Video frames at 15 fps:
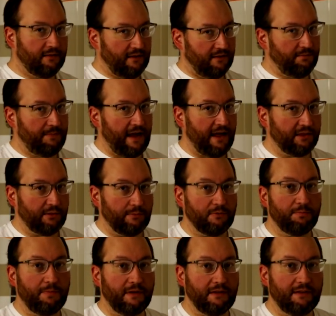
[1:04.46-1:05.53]
this
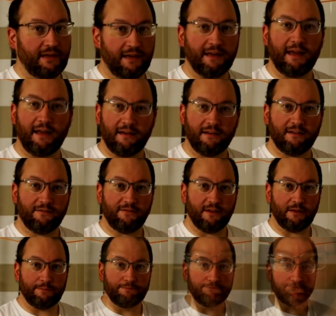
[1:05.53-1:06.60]
bathroom's been dedicated to
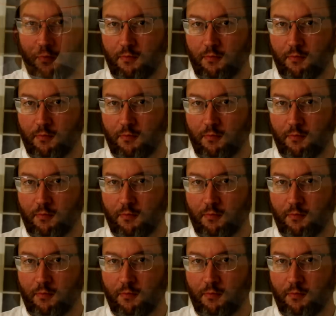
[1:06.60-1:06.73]
film.